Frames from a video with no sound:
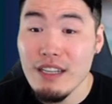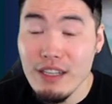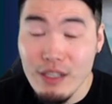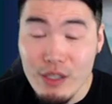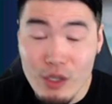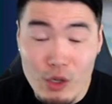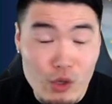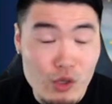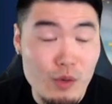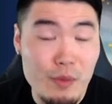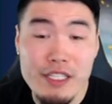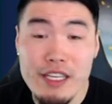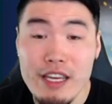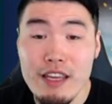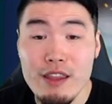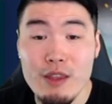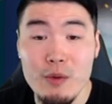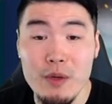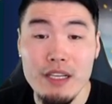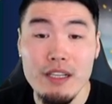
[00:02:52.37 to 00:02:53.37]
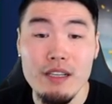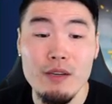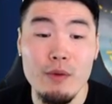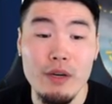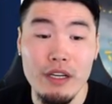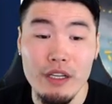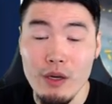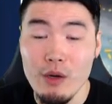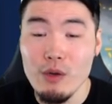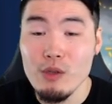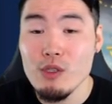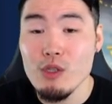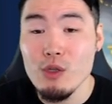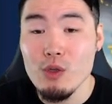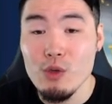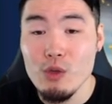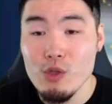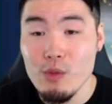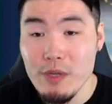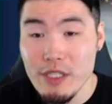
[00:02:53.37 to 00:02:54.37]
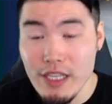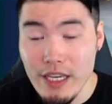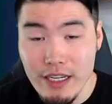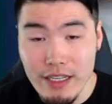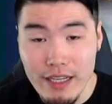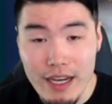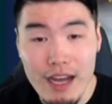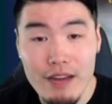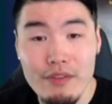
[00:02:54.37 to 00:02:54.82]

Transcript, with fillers: no Super Saiyan 3, we're gonna go to Super Saiyan God